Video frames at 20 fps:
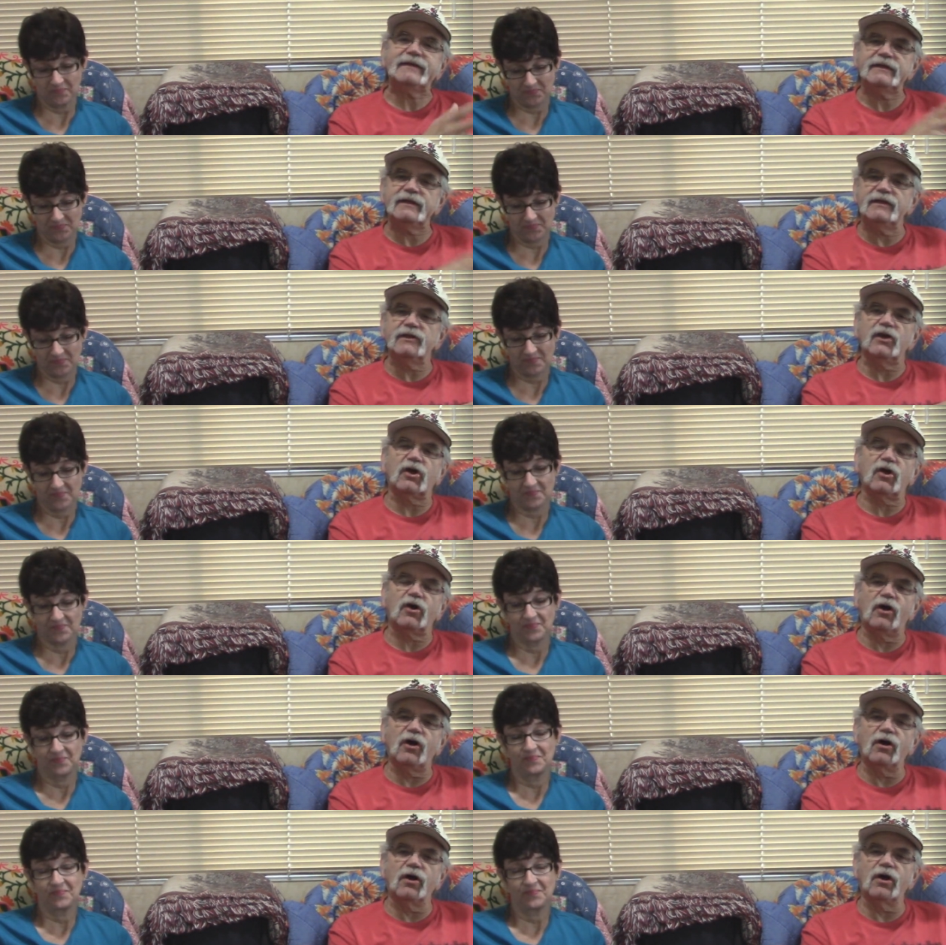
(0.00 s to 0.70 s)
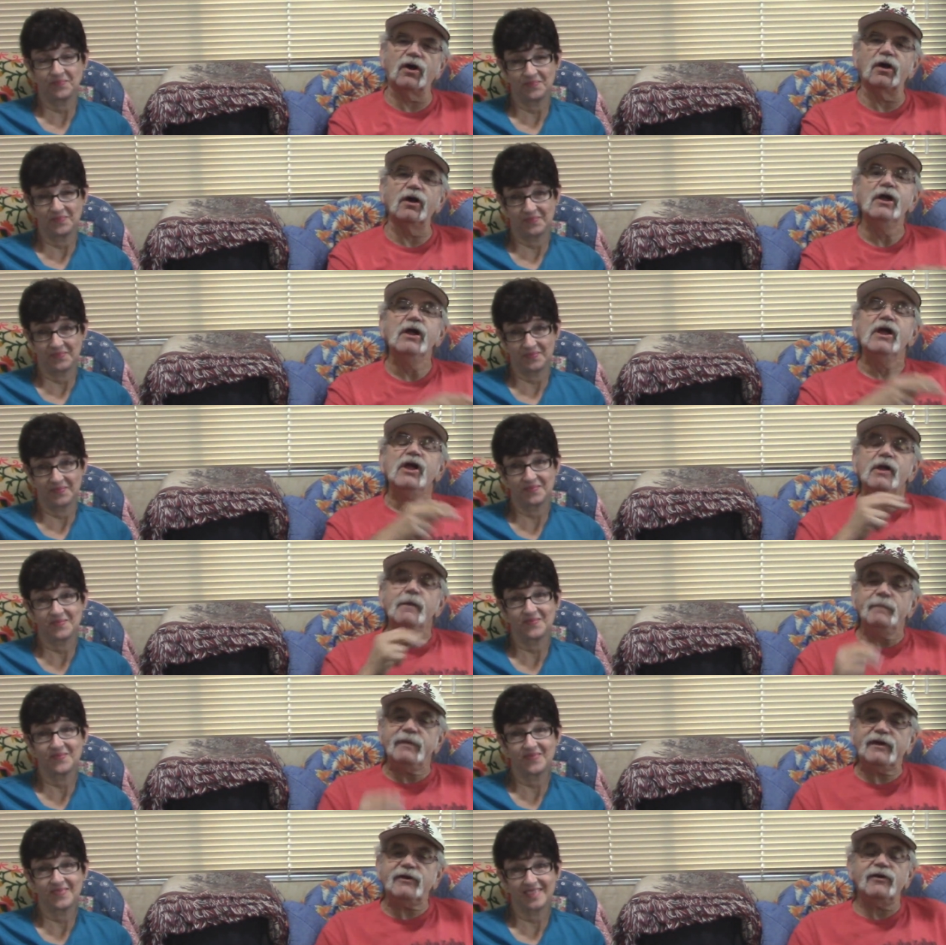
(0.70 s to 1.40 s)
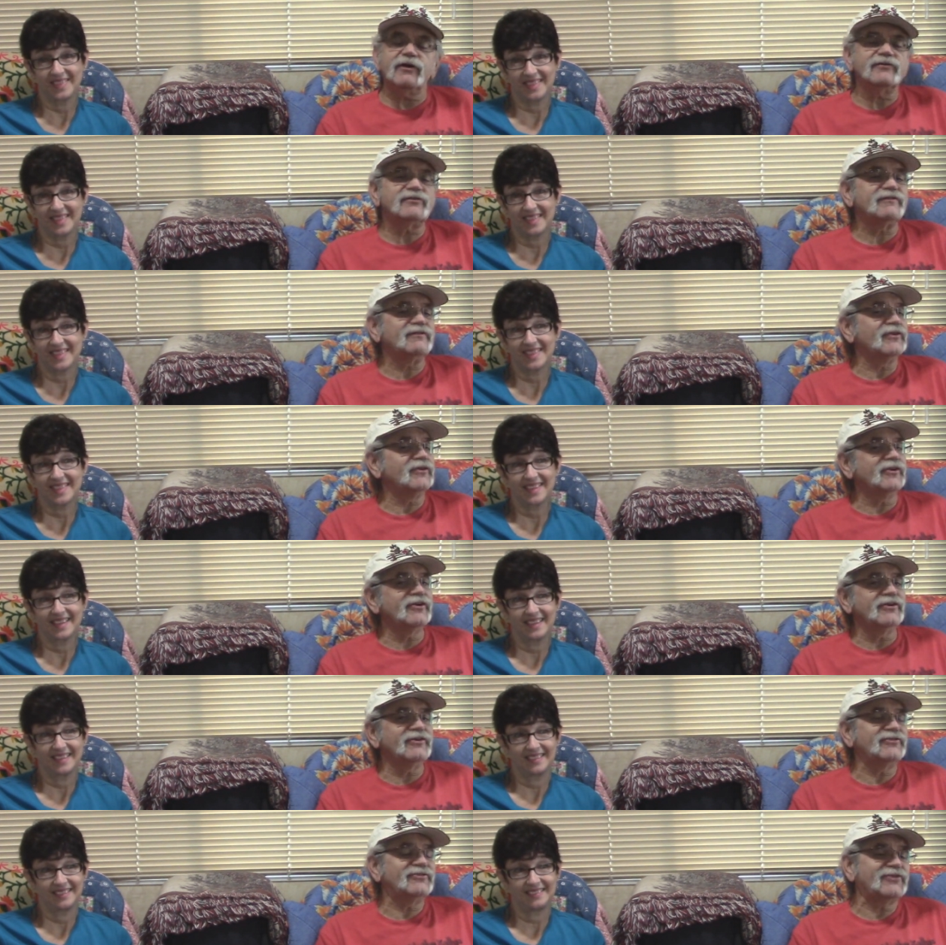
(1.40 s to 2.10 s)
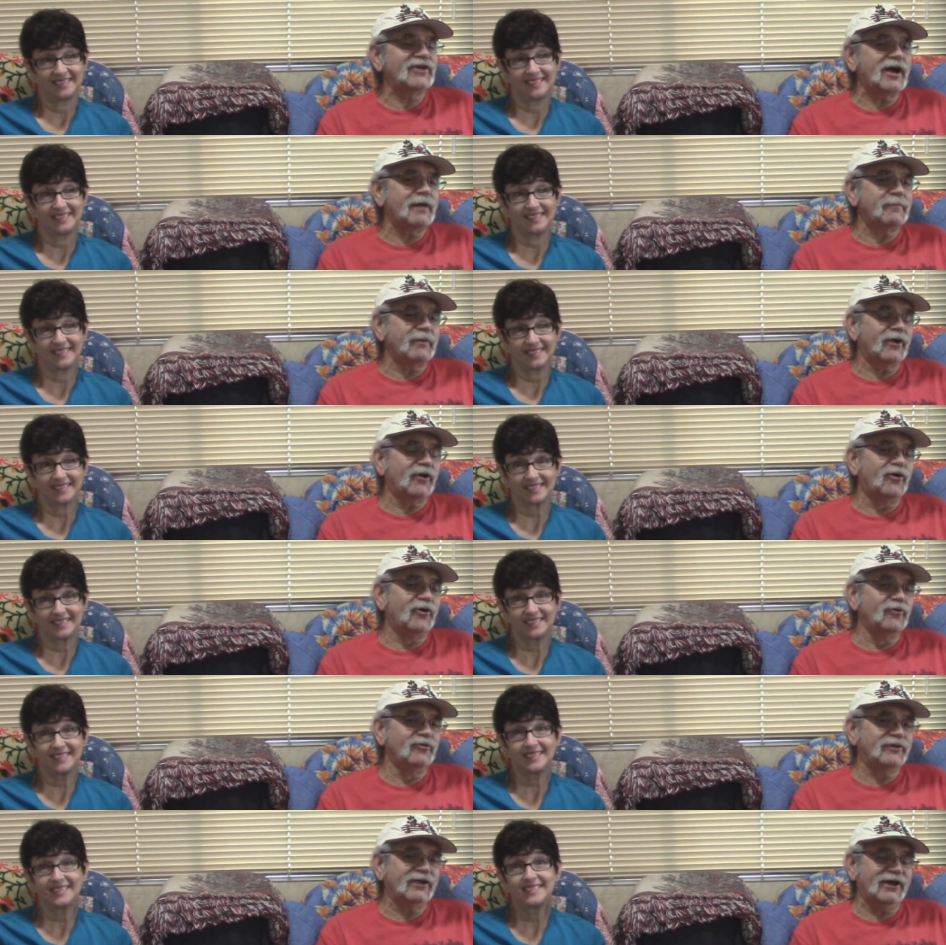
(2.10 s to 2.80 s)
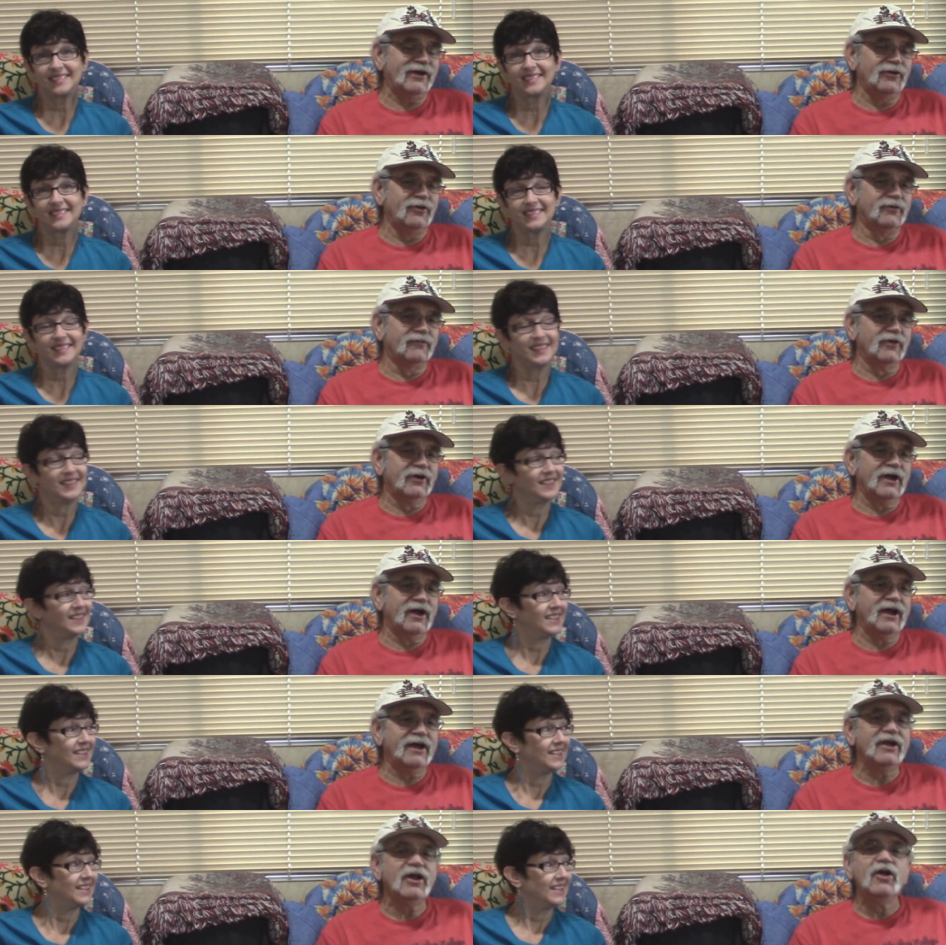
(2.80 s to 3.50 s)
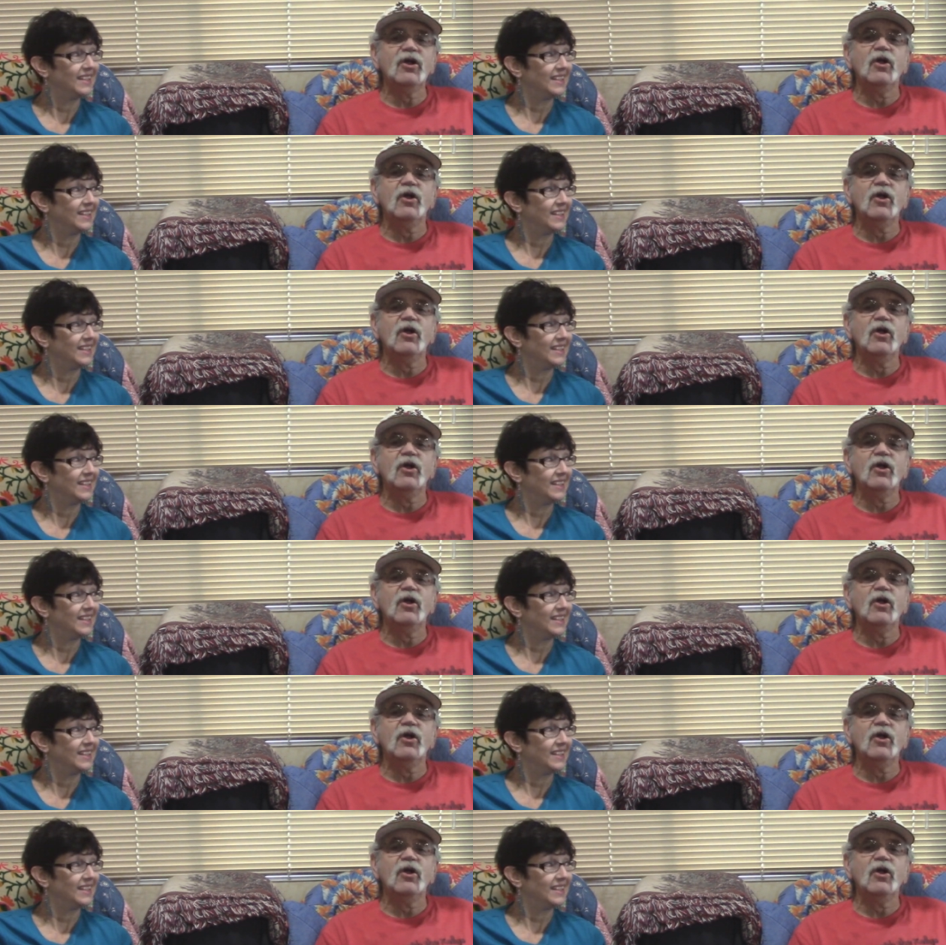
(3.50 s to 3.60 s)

Speaker 1: it in the car, because if they're going to stop at a hotel overnight,